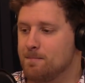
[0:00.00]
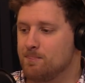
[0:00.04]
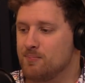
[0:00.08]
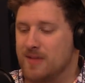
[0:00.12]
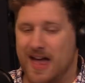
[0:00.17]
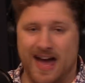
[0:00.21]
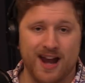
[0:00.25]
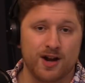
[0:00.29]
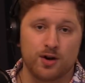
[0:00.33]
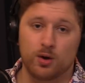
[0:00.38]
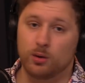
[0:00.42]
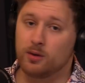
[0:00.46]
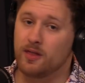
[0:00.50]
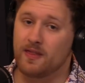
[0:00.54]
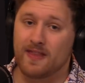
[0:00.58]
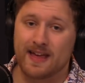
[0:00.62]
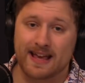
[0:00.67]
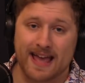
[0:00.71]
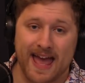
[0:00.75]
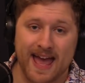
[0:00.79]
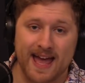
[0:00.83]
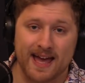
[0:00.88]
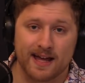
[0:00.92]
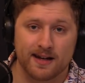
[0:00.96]
I don't know that they
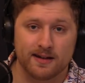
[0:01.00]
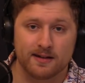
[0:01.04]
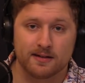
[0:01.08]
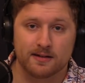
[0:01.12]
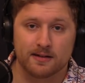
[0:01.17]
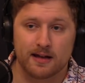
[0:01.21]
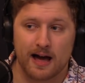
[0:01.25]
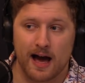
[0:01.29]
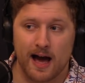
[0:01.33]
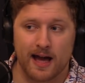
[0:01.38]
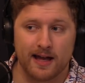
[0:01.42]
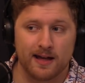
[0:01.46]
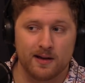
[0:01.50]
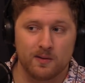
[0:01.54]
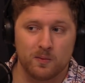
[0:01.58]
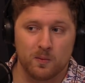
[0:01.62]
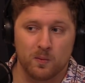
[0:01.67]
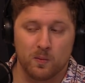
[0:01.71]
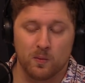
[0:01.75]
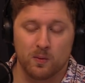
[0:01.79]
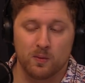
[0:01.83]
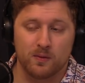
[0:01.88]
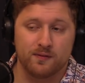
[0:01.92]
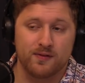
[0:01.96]
can.
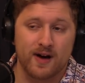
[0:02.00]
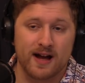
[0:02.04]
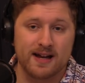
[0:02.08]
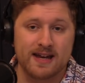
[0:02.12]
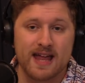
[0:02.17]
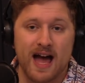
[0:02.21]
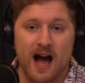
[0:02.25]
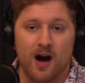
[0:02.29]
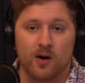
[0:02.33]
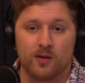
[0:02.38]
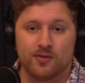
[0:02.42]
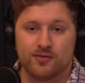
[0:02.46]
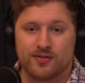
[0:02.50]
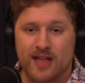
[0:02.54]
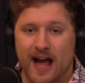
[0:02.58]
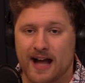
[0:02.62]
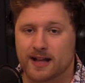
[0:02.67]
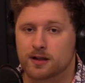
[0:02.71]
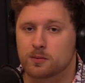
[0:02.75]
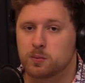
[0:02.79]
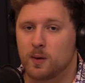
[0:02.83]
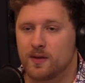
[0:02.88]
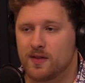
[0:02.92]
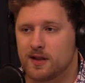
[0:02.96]
We'll find out.
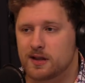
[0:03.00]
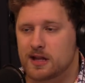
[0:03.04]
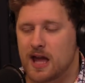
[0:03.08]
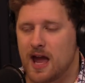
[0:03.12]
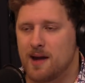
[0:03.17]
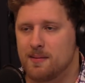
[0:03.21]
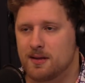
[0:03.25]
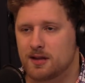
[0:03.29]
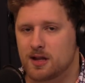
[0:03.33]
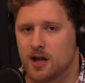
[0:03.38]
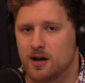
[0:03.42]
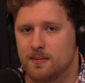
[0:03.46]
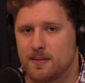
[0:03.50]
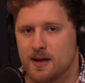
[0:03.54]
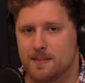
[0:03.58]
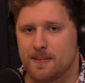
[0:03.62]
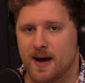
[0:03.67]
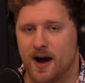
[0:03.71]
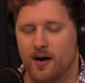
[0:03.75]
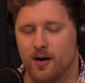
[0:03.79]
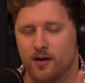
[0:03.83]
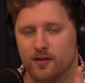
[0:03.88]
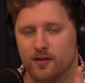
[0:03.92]
That's what this game is going to be about